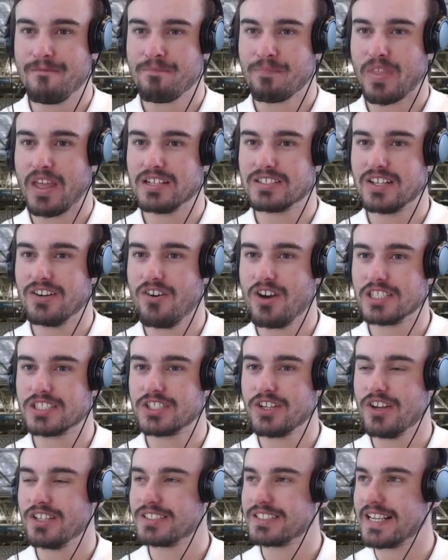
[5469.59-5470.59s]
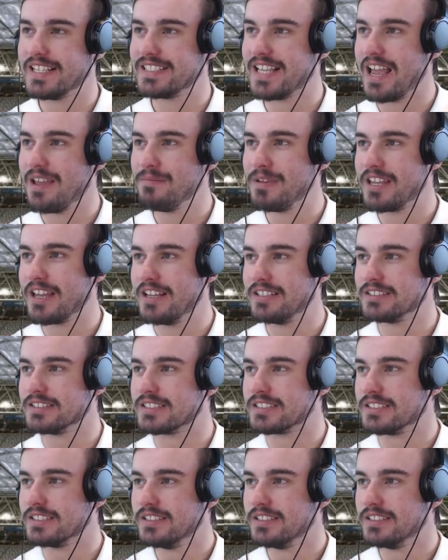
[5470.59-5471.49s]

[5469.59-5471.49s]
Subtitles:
That's a nice shirt, says Amy Guns.